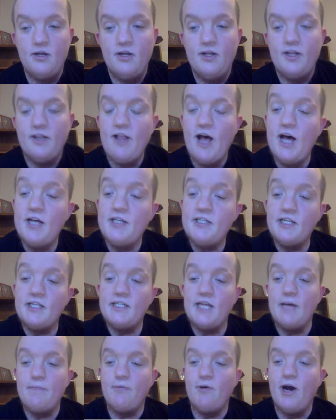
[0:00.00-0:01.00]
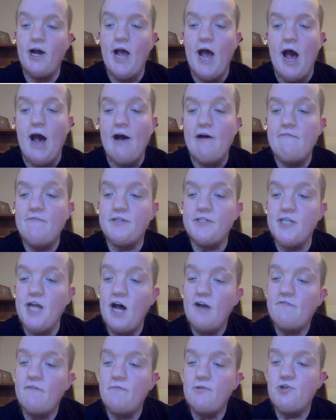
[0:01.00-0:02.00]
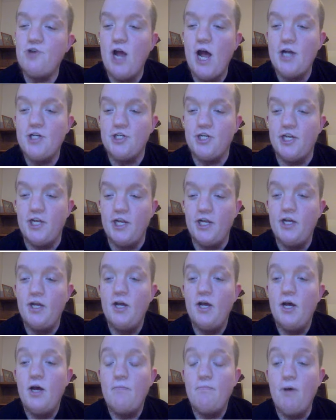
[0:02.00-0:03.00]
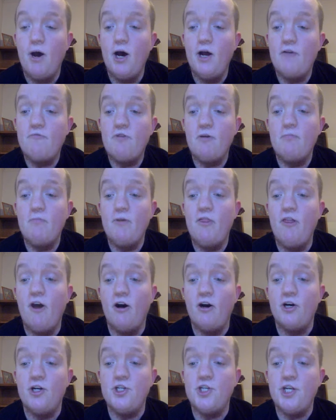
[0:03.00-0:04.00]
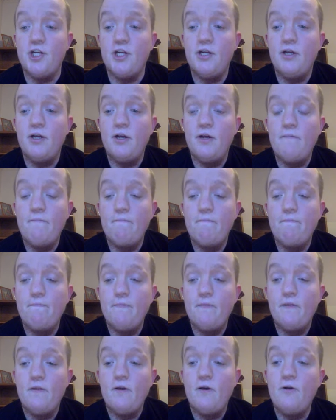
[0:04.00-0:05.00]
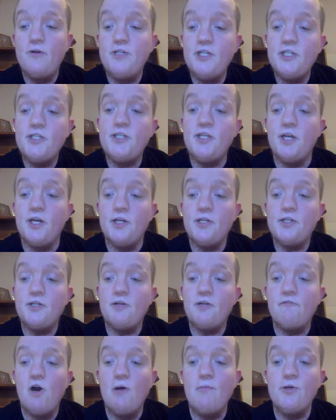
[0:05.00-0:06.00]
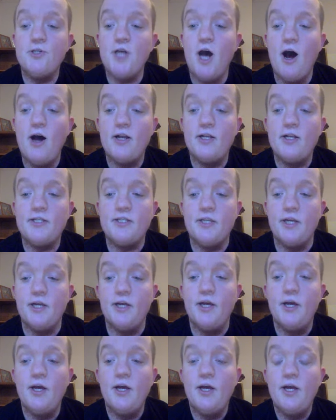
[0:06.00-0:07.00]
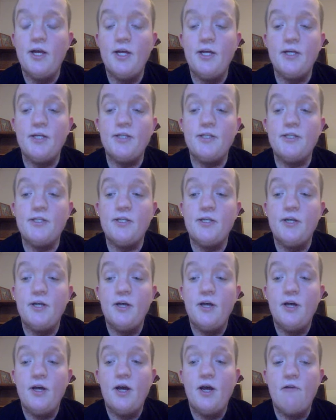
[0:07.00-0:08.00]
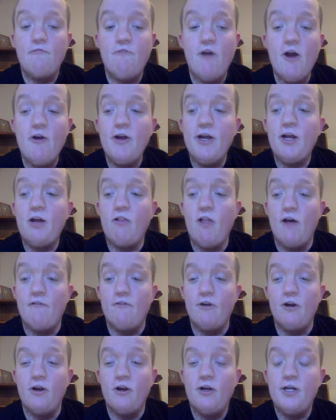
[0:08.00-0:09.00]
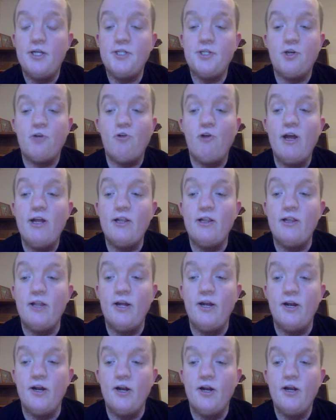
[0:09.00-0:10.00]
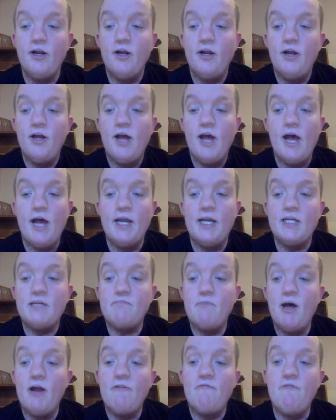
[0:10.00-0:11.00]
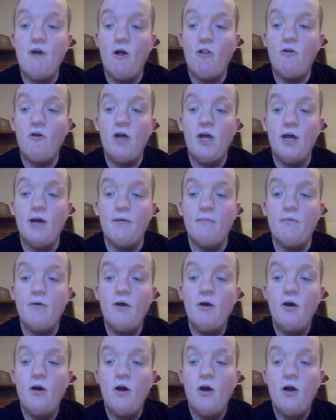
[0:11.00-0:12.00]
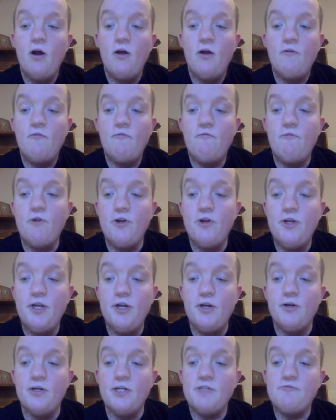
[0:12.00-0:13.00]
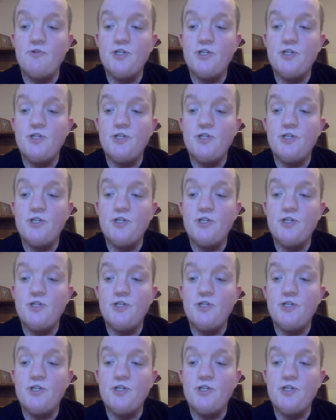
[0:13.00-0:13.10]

Last example I have is not from tragedy, but from mythology. Odysseus of Homer's Odyssey is very clever. He's a great leader, and his men follow him for years, for